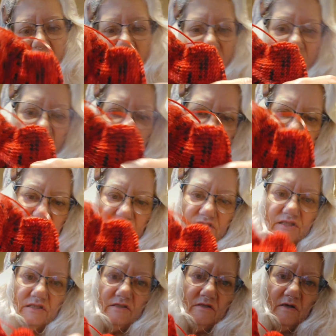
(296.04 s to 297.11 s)

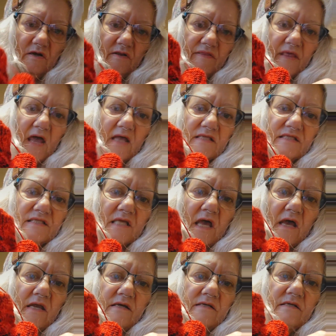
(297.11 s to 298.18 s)
And on that side.
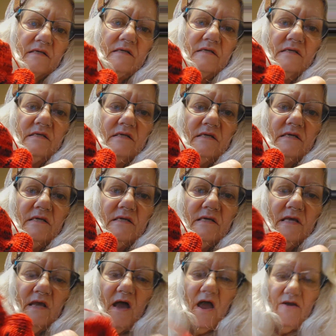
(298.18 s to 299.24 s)

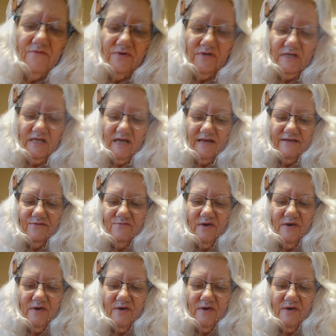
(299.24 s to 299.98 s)
I really like the